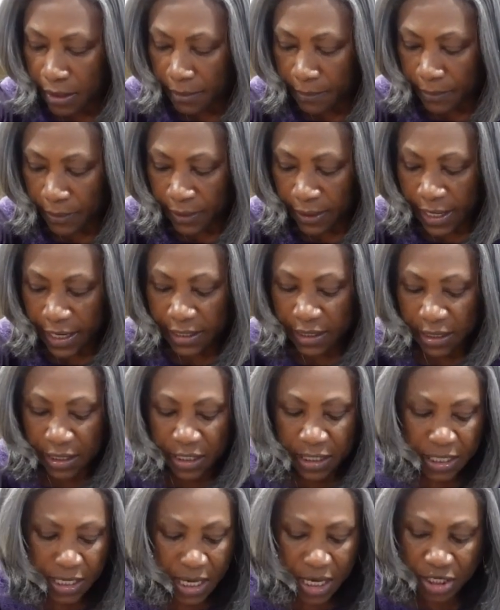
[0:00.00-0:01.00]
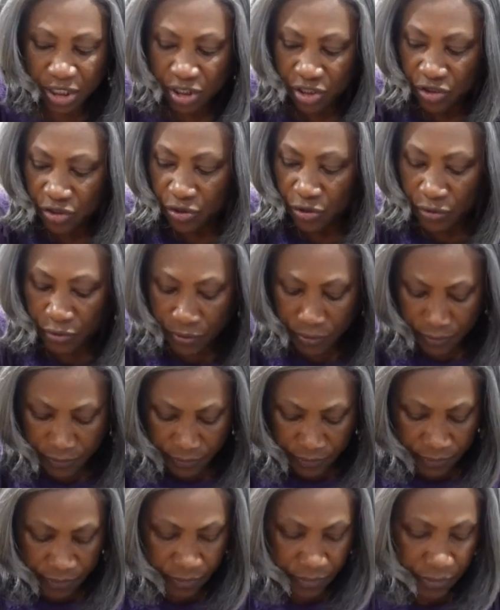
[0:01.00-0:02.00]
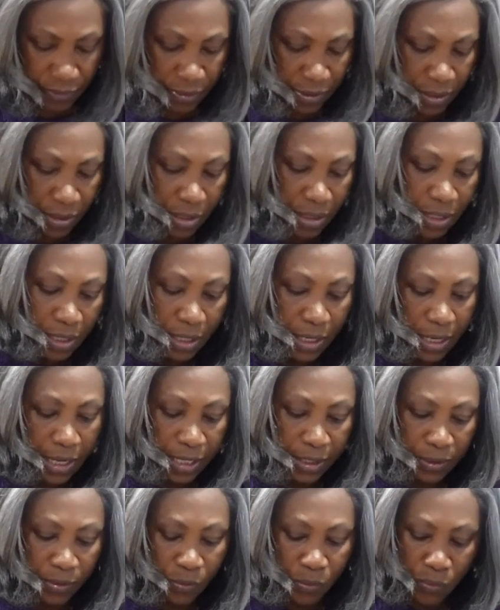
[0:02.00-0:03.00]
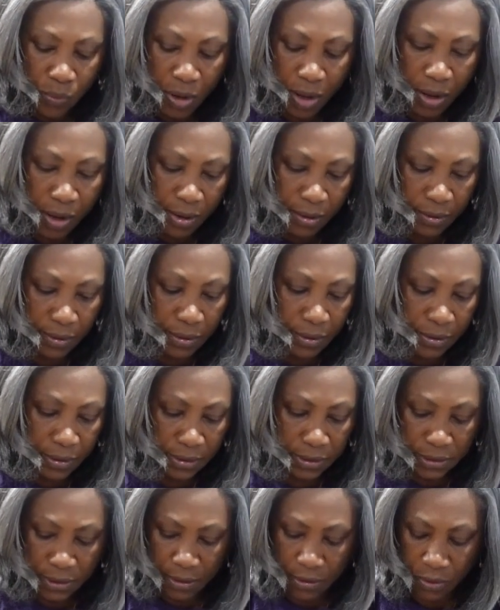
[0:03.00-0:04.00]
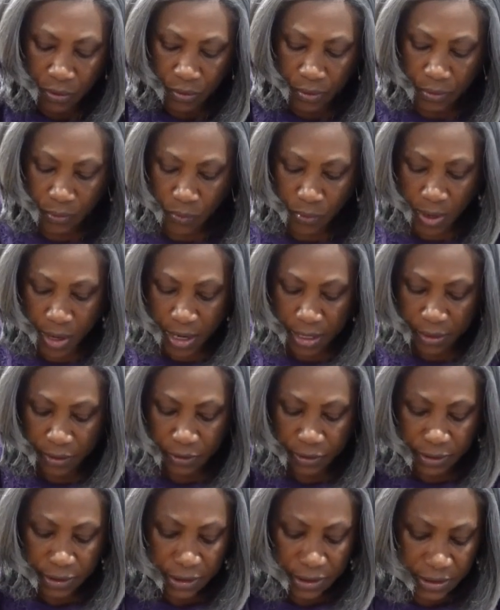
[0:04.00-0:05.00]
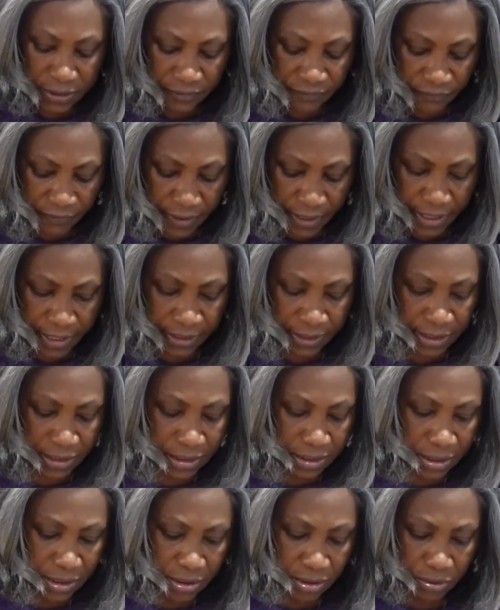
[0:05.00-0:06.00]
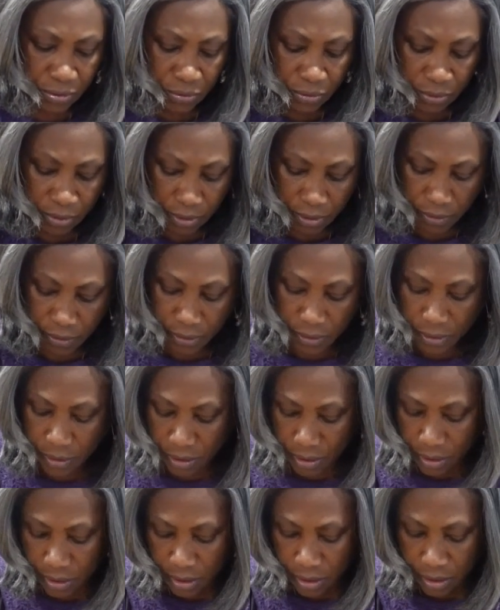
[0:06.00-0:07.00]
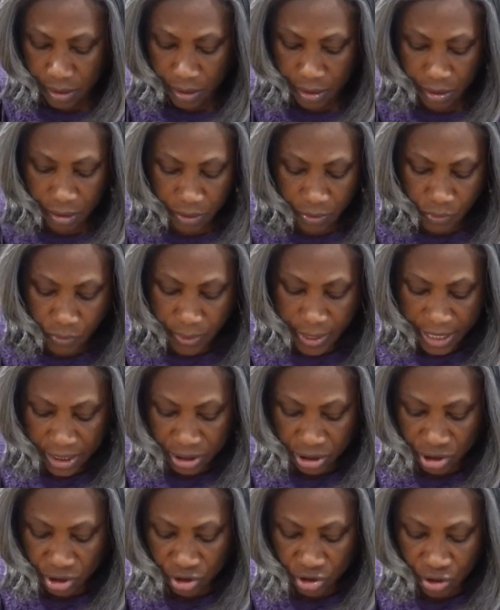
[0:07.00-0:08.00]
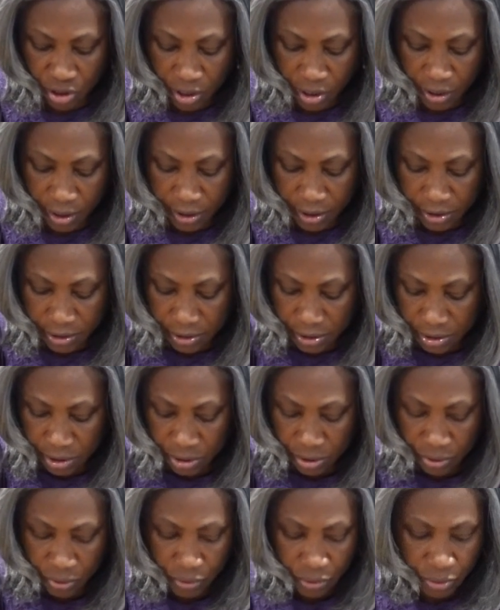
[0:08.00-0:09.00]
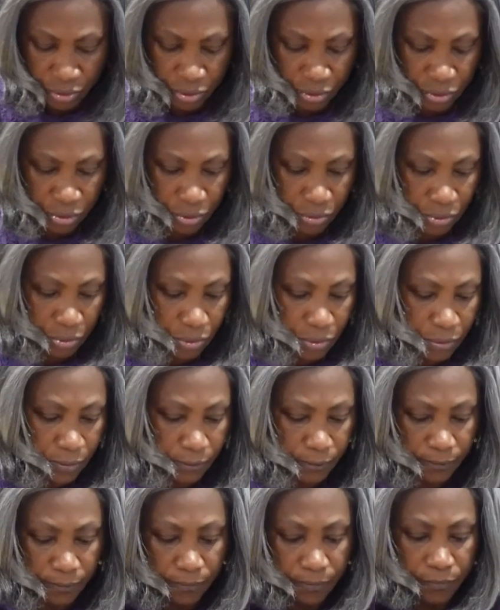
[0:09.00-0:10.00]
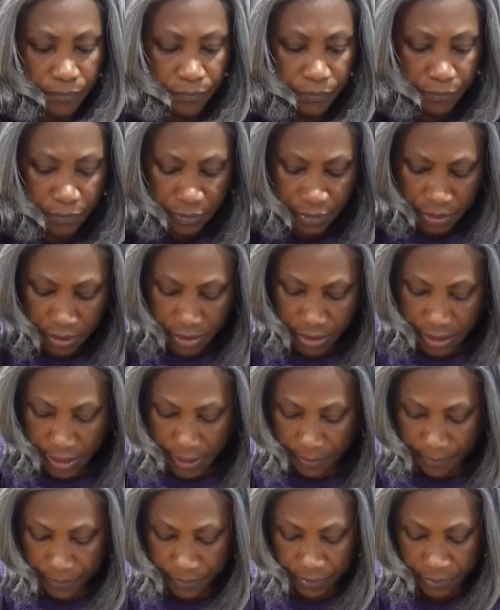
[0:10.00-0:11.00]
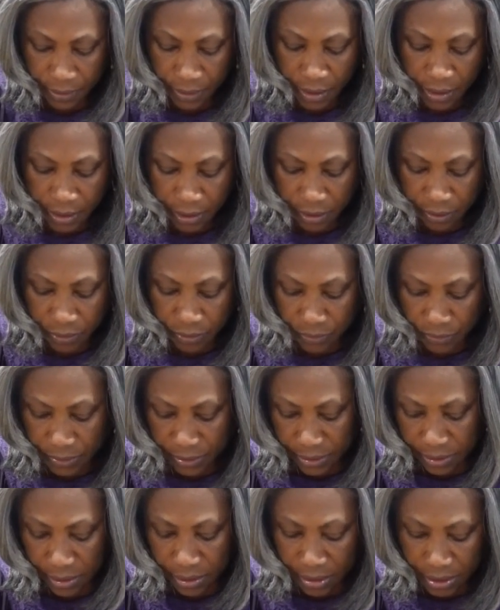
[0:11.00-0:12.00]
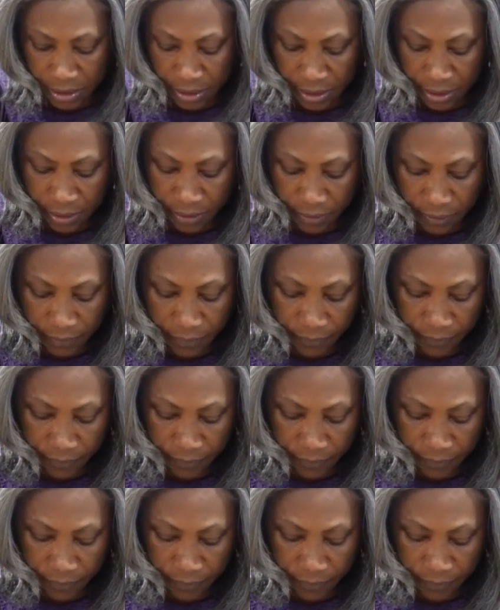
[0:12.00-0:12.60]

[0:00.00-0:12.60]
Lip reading: but like the cashew and the walnut, oh, the walnut is fine, this is good, and the white chocolate is good too. You can put all of those in.